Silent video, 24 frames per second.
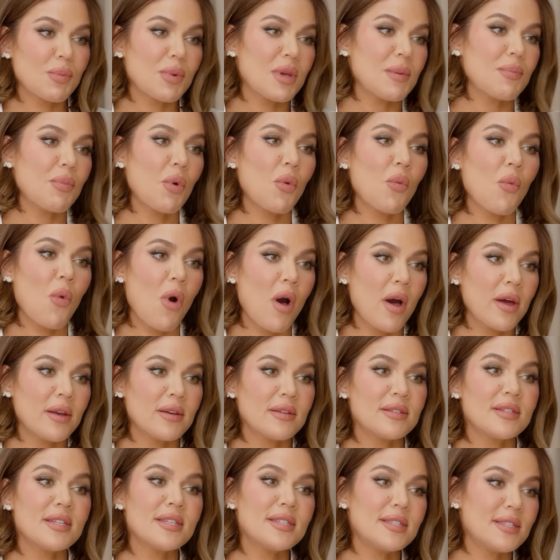People want
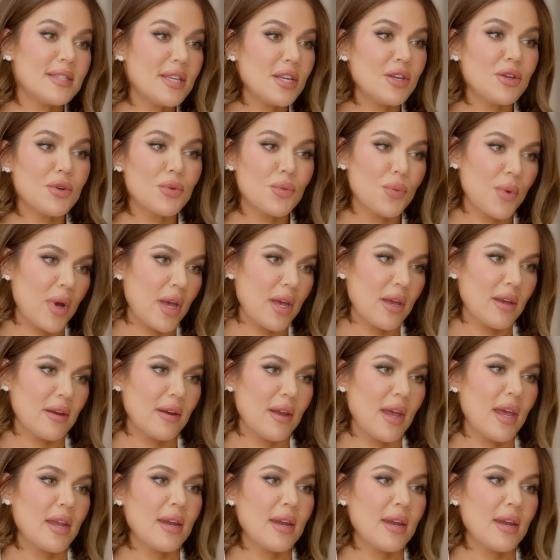to see you win